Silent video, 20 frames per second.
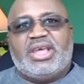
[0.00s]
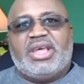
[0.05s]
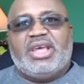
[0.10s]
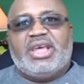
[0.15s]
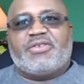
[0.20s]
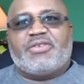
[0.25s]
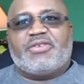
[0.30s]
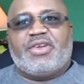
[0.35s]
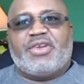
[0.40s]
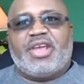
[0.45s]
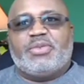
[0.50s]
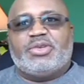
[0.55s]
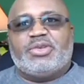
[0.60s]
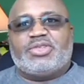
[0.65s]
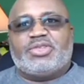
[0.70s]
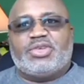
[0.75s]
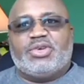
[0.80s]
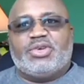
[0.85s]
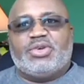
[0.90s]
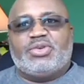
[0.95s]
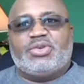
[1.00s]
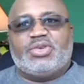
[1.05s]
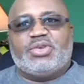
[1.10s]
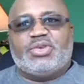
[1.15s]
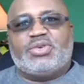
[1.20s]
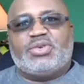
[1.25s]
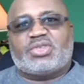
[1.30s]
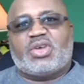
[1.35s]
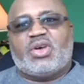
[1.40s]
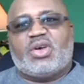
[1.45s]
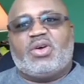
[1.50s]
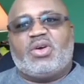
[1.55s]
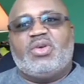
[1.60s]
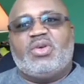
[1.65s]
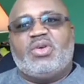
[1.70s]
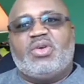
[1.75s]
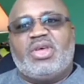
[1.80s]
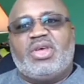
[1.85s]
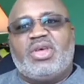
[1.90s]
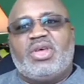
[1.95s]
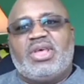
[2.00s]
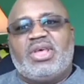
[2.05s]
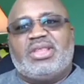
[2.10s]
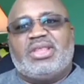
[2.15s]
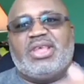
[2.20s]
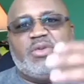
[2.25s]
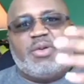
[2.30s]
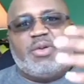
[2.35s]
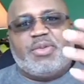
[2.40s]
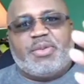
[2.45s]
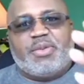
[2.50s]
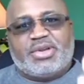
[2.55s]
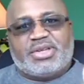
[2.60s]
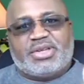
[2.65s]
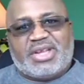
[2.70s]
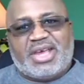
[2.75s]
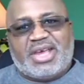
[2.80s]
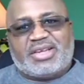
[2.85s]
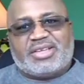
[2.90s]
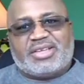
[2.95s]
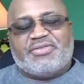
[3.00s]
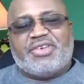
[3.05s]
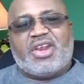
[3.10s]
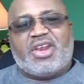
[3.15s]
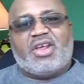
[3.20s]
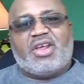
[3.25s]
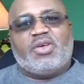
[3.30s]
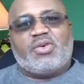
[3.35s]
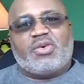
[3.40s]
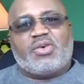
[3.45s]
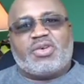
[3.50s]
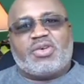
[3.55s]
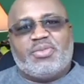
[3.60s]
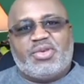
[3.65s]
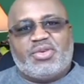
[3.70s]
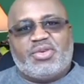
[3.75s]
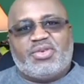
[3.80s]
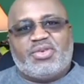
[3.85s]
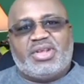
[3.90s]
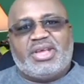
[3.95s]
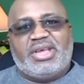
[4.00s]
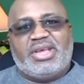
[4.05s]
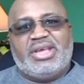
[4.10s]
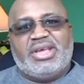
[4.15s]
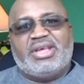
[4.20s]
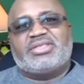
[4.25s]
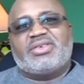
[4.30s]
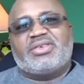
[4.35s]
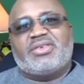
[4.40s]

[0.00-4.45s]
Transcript: if we're able to do so, then we'll be productive in our local community.